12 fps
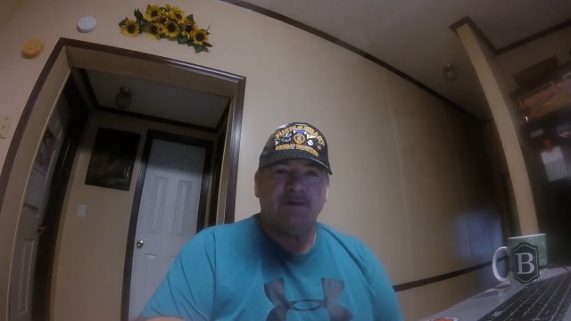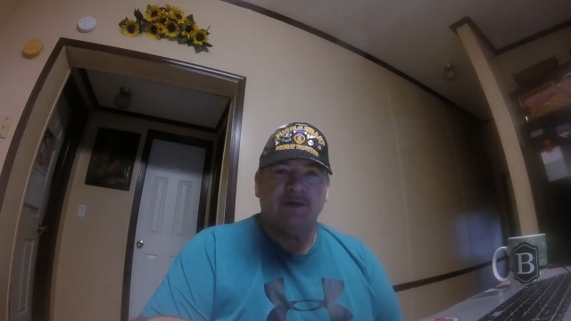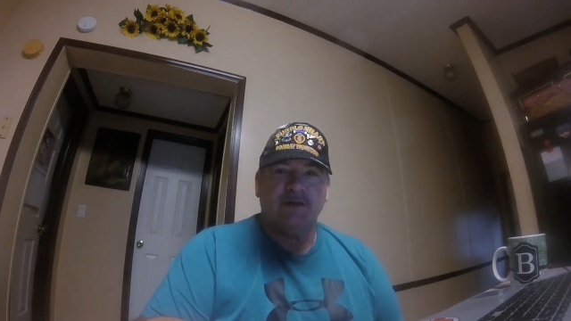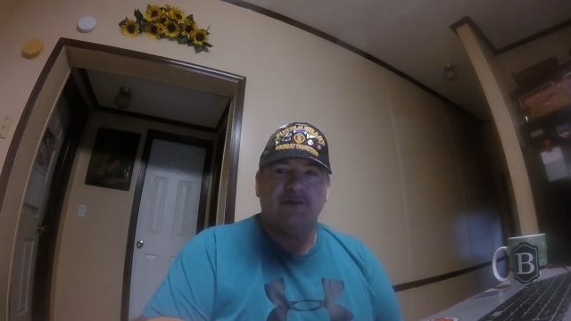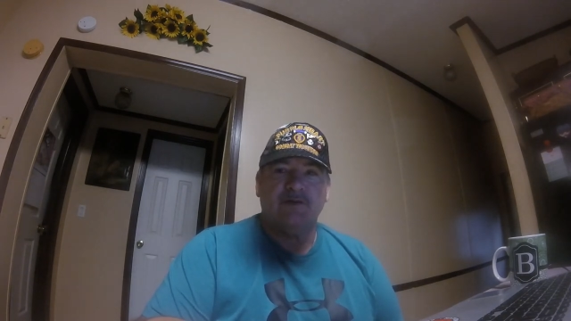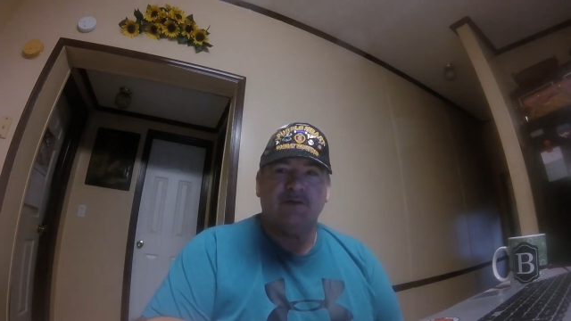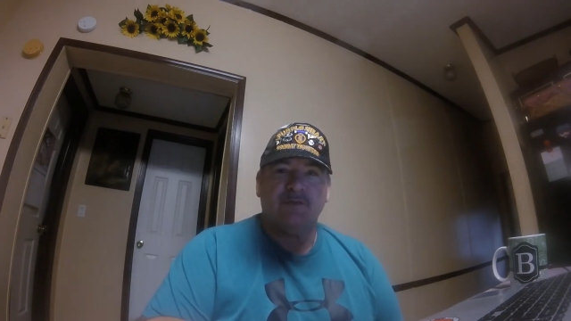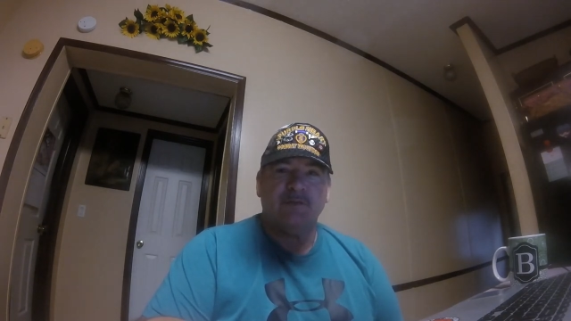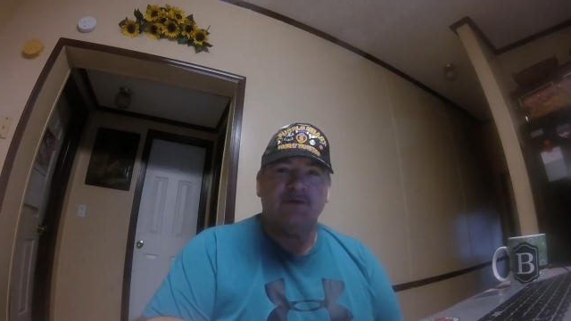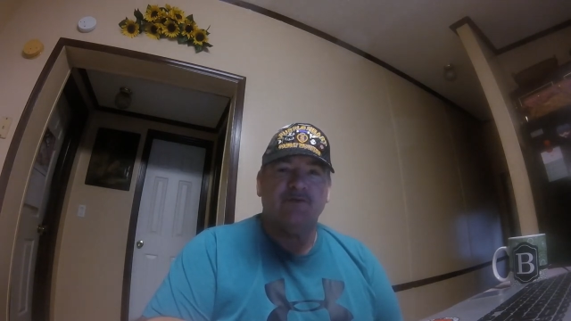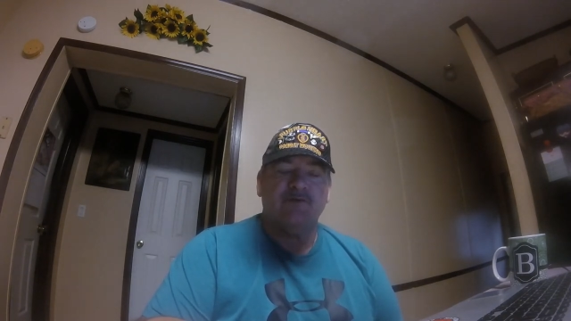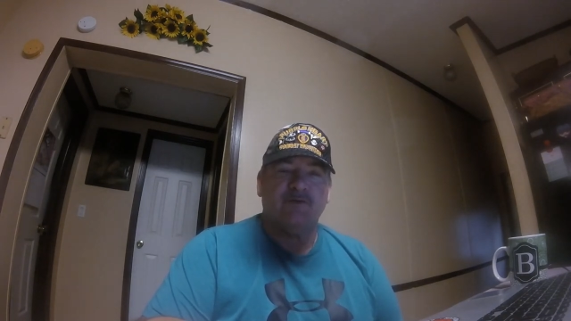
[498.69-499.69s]
It took
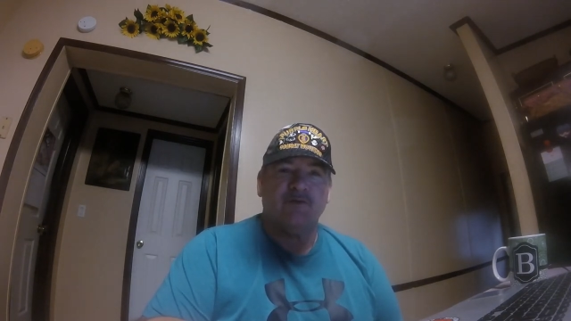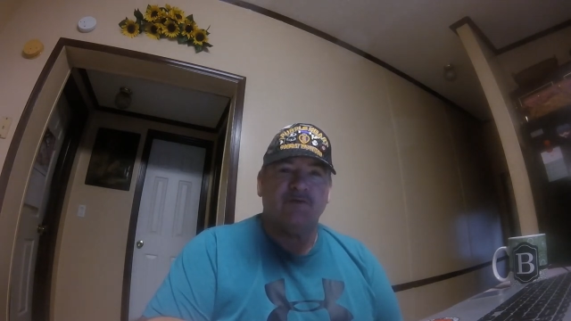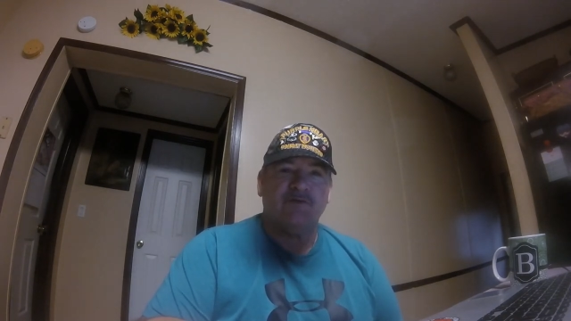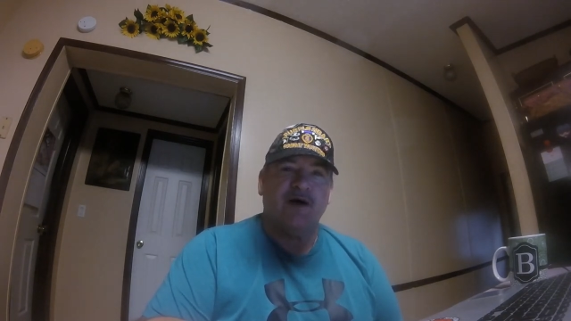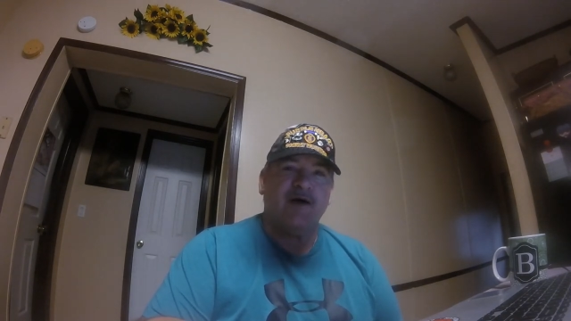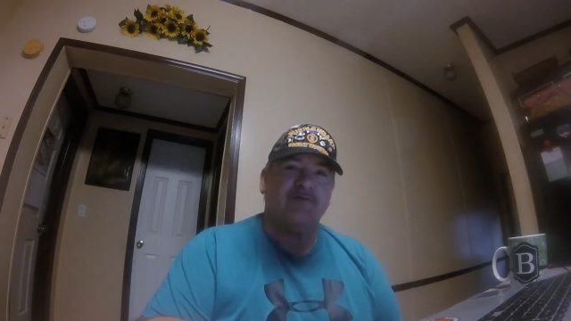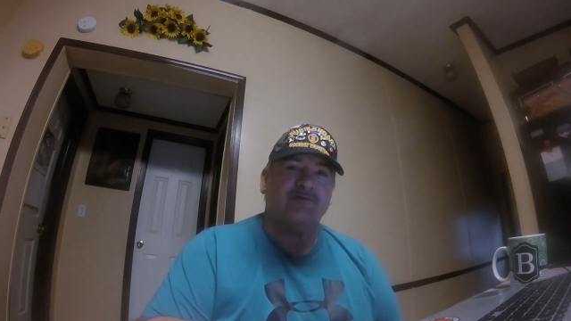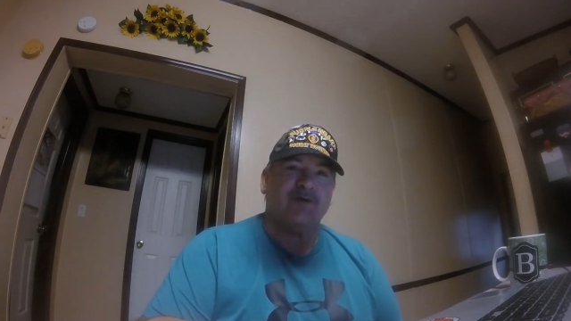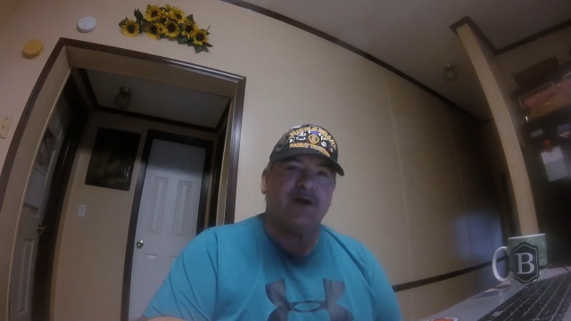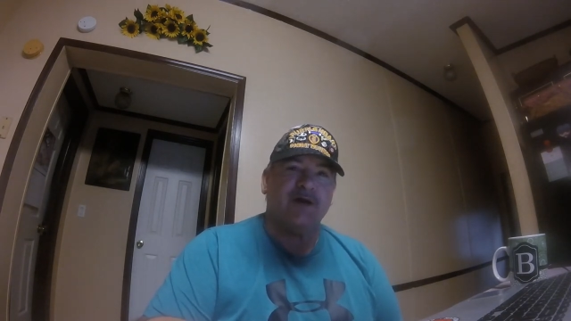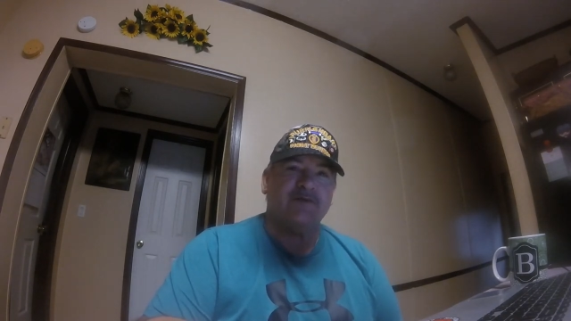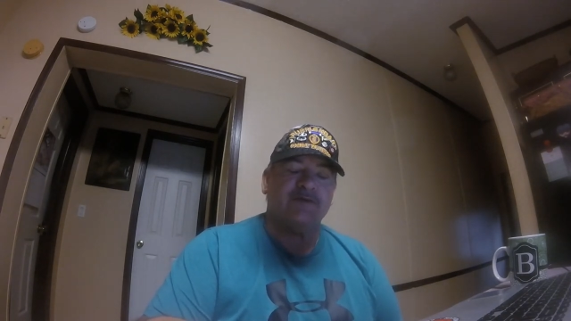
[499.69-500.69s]
me 4 or 5
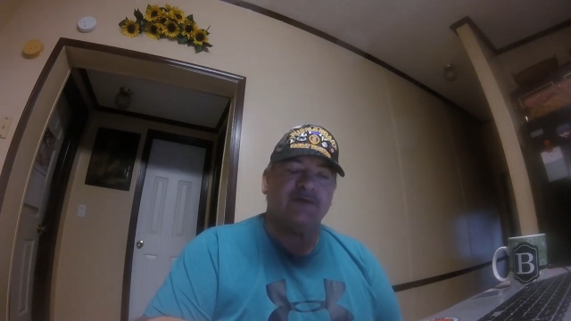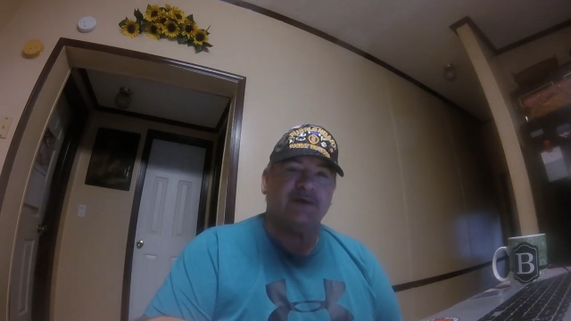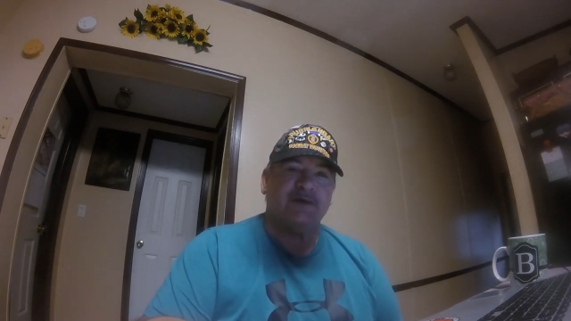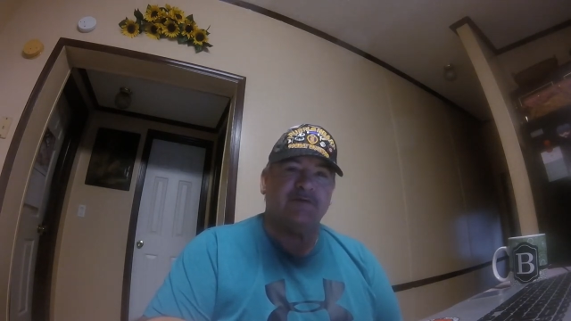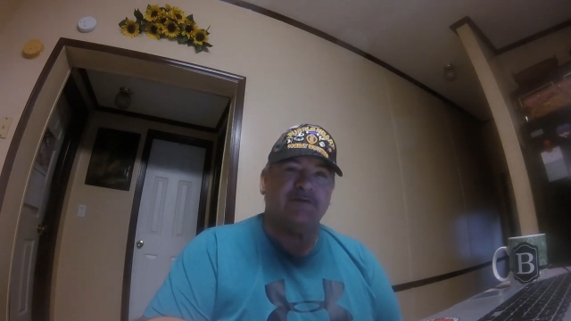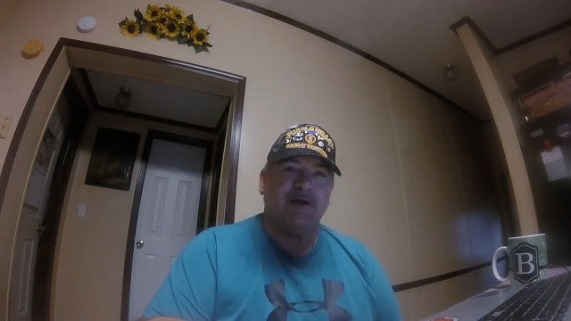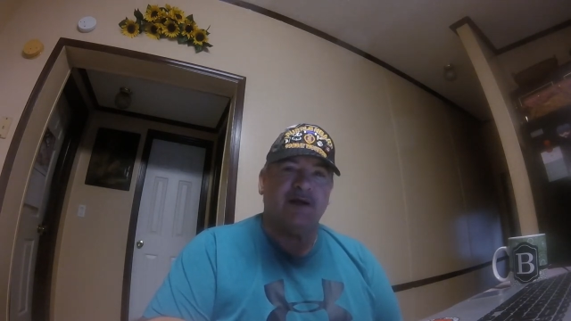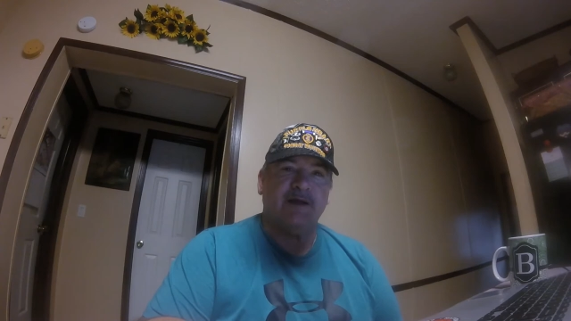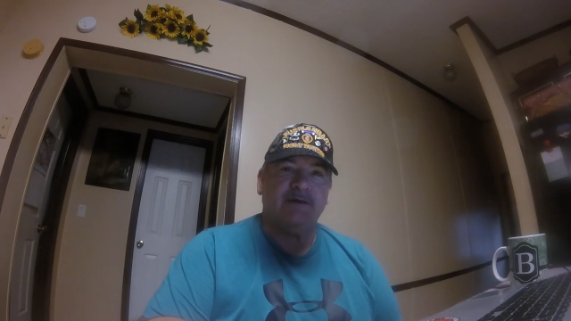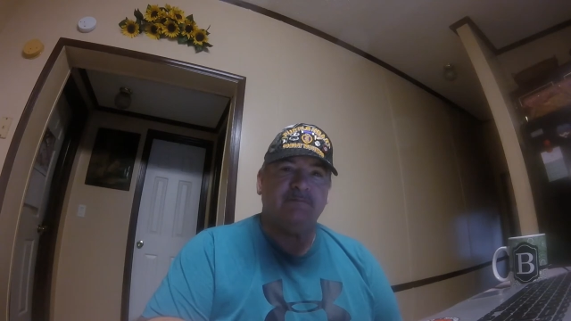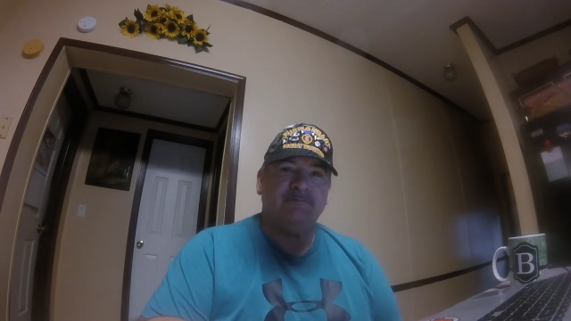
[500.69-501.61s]
tries to get it right.